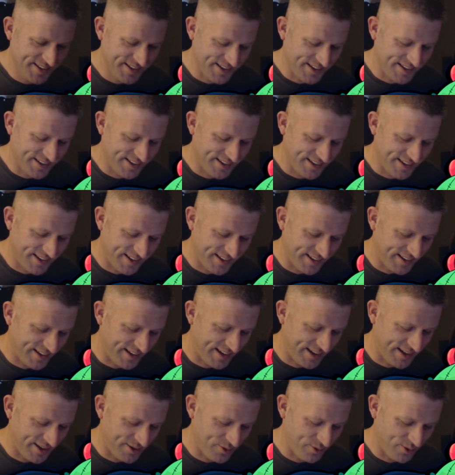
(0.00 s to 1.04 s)
uh,
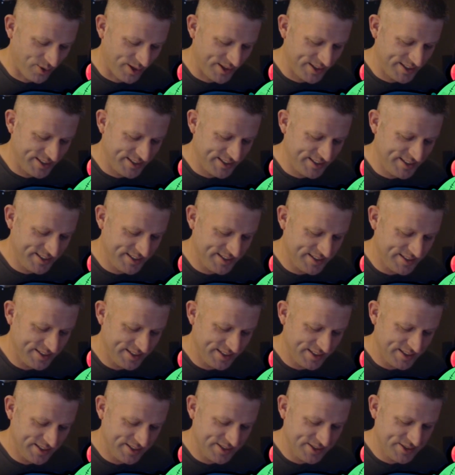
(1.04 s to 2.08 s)
I wanted
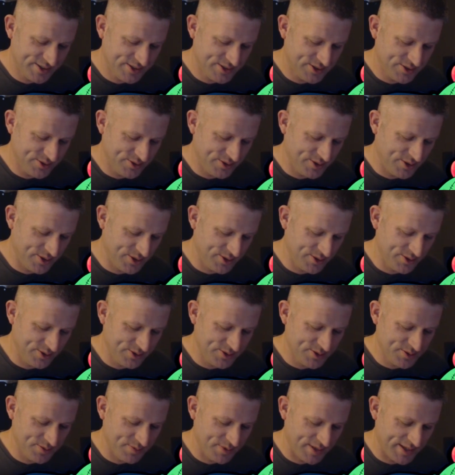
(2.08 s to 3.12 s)
to
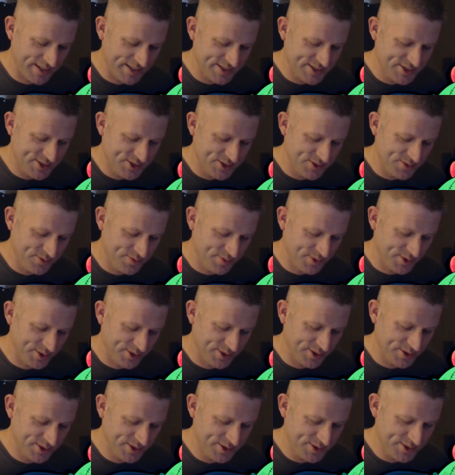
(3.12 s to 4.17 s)
use my
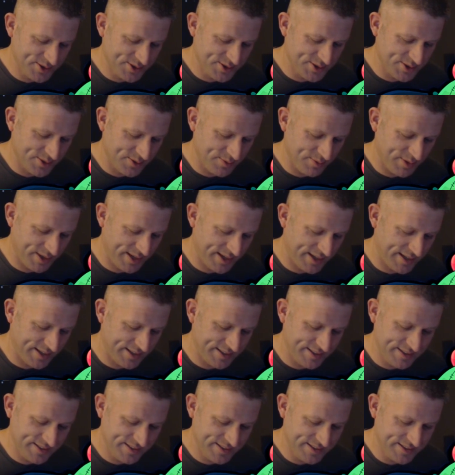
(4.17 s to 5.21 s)
super so bad.